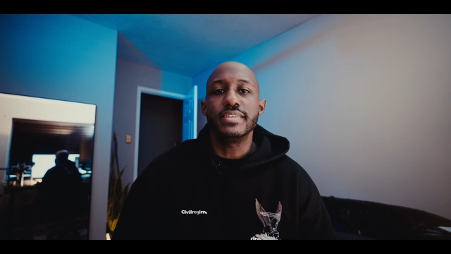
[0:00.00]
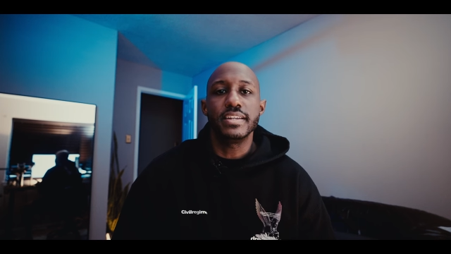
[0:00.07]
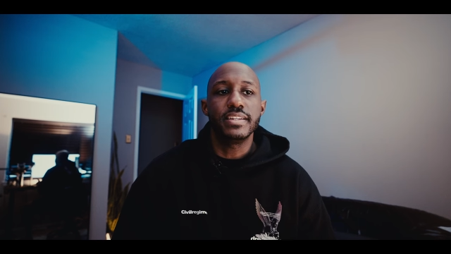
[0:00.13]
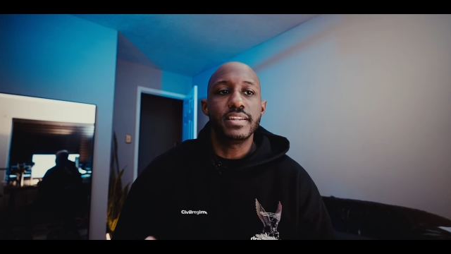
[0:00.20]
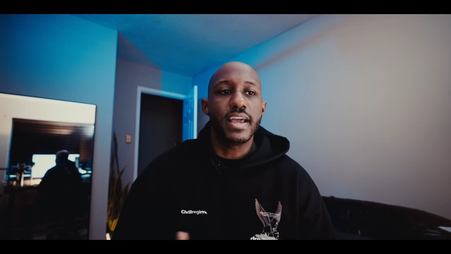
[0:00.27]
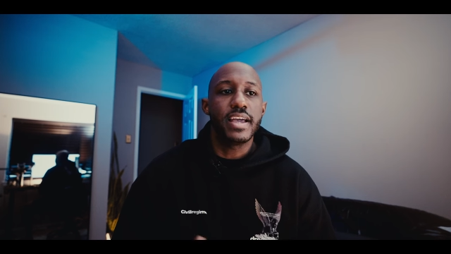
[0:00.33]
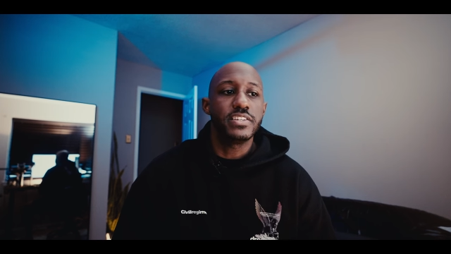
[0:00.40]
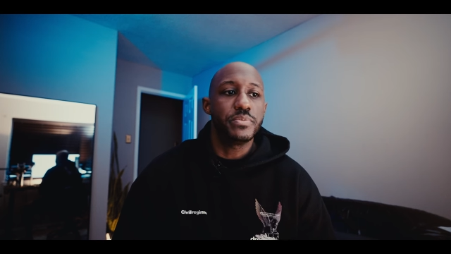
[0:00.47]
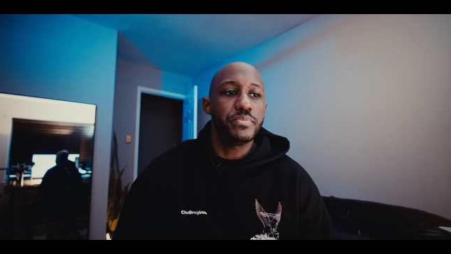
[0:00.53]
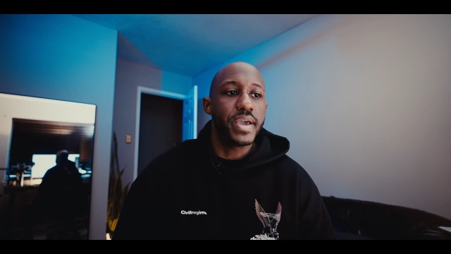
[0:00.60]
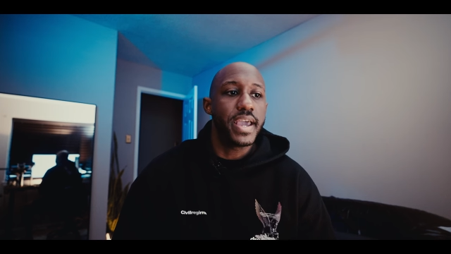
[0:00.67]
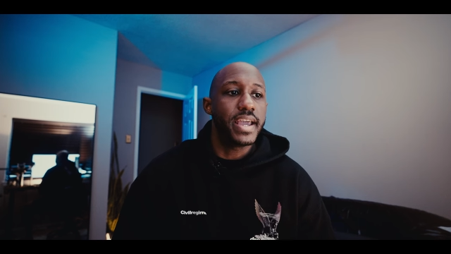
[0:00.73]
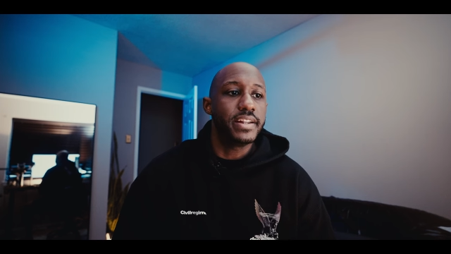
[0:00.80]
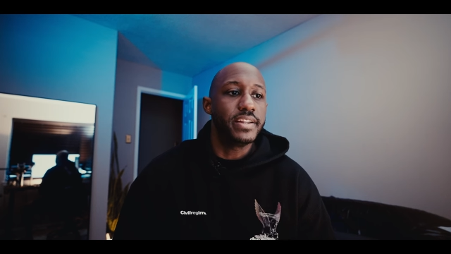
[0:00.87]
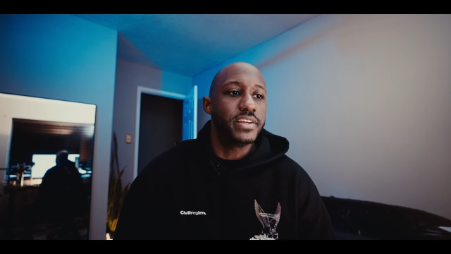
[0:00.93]
And as a
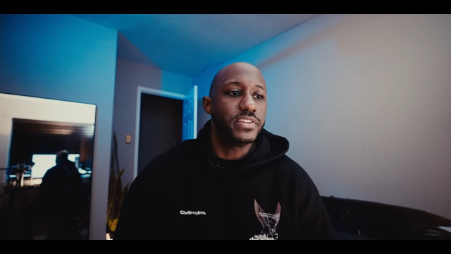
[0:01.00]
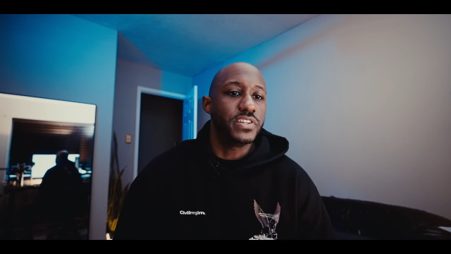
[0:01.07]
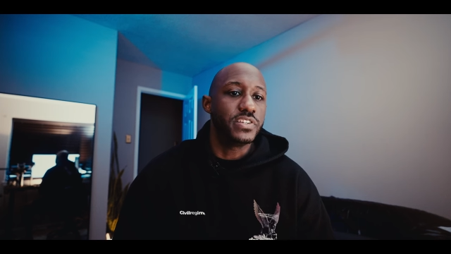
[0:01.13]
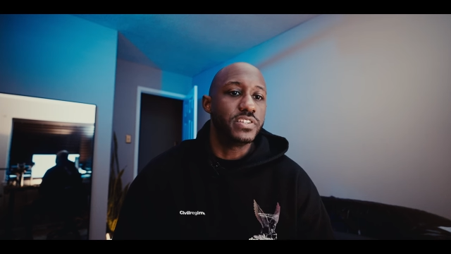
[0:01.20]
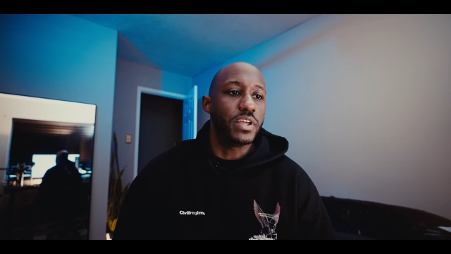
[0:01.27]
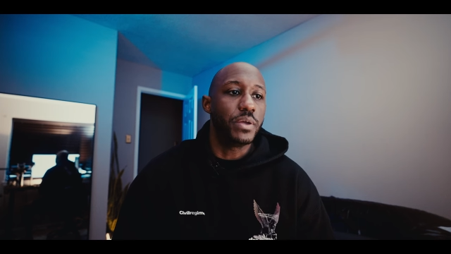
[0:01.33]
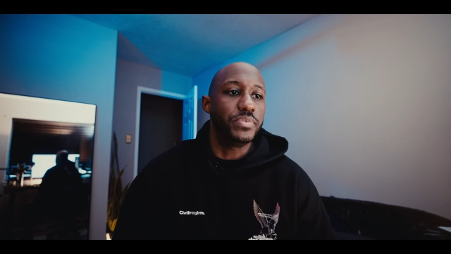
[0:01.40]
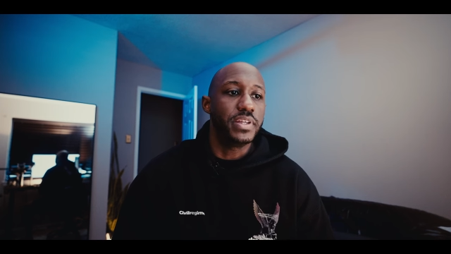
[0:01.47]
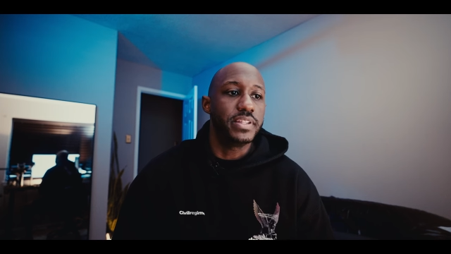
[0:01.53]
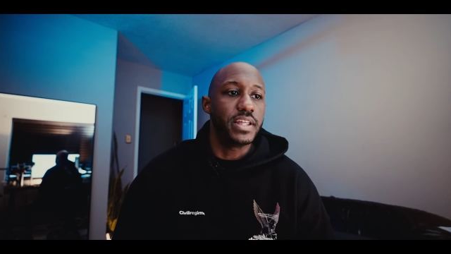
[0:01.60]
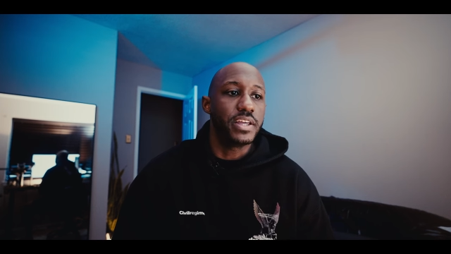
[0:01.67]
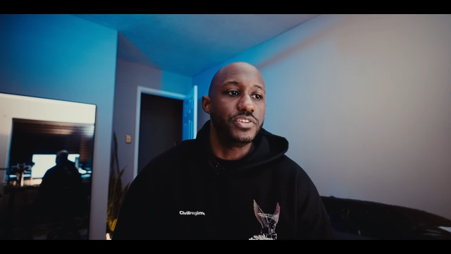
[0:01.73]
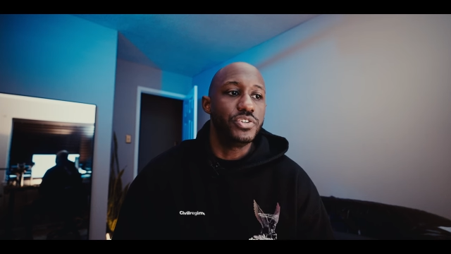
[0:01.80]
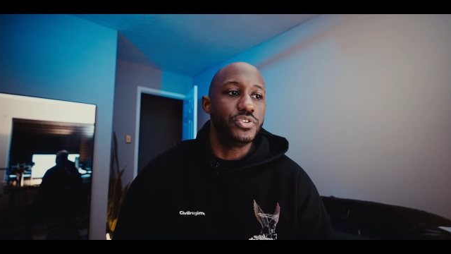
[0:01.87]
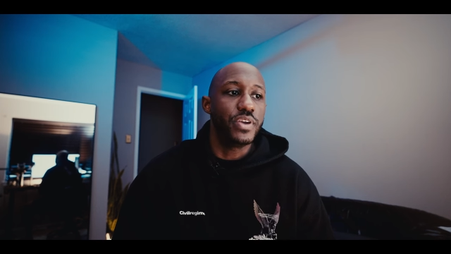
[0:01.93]
man, this is something
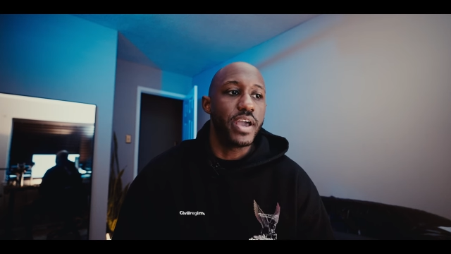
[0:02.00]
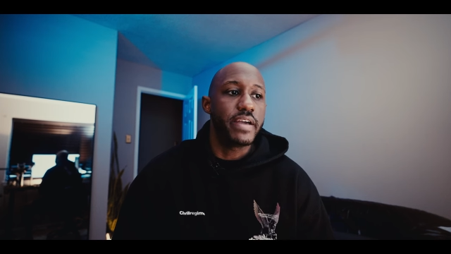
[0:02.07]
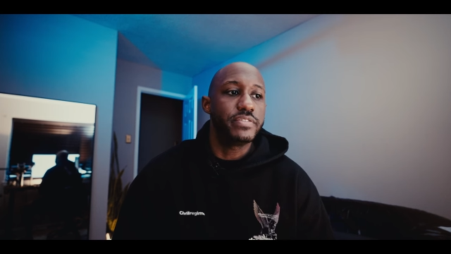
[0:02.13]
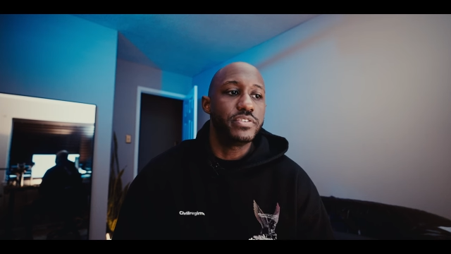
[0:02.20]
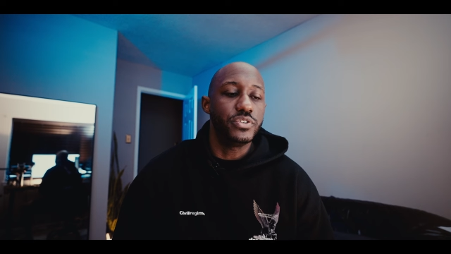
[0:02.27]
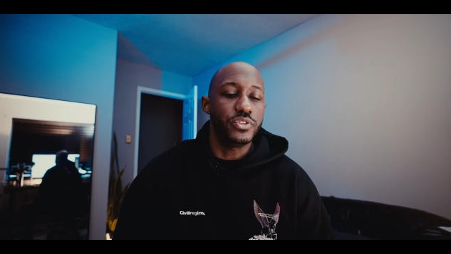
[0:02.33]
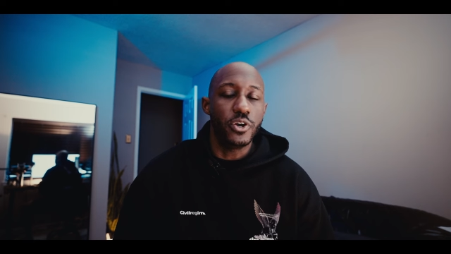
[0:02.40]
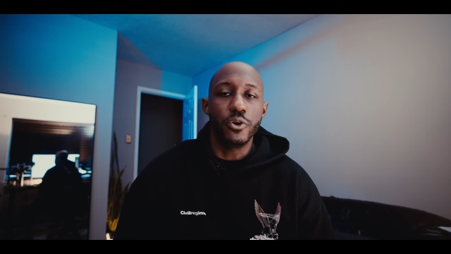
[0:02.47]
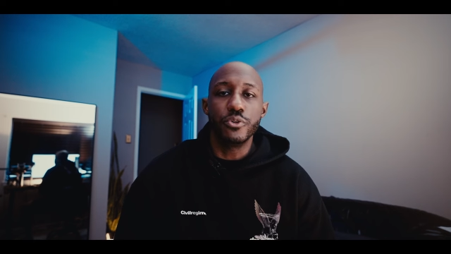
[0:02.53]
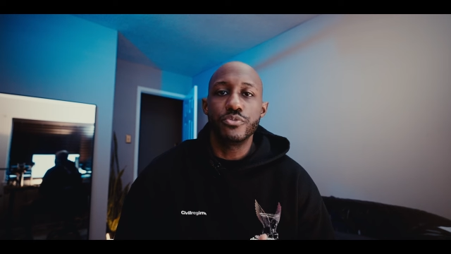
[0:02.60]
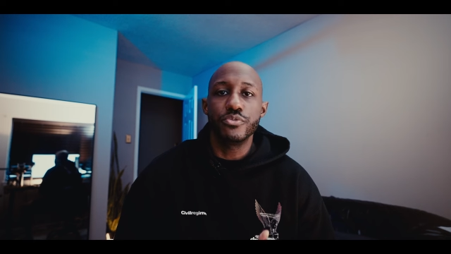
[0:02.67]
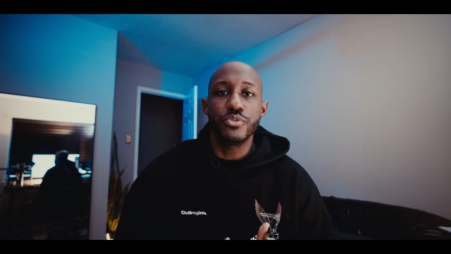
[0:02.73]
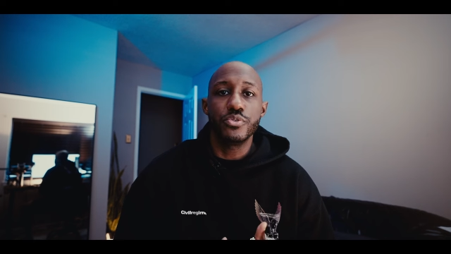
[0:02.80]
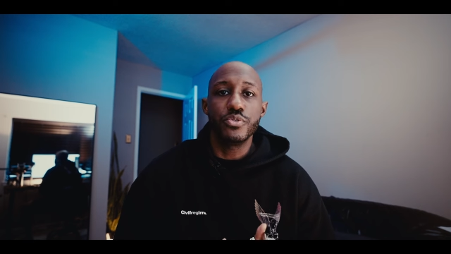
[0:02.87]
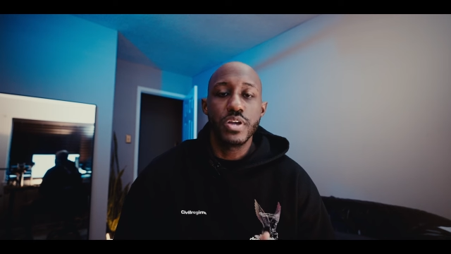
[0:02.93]
that you have to go
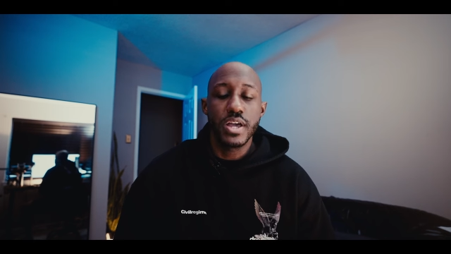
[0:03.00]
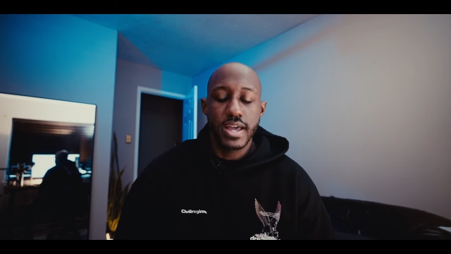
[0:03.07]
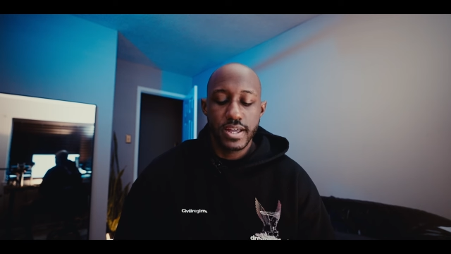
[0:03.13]
through